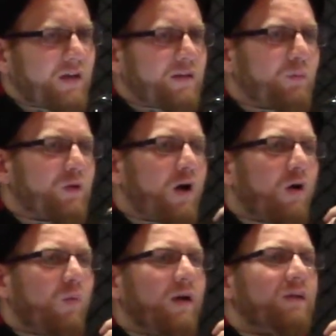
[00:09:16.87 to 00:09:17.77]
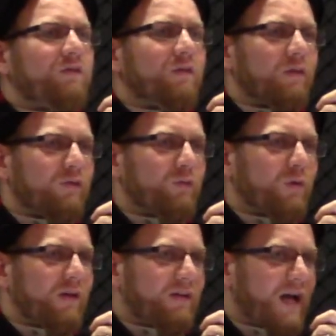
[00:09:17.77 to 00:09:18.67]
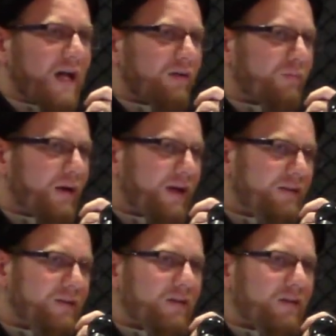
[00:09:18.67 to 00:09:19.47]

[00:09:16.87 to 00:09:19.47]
then we always look toward the Ahlul Bayt.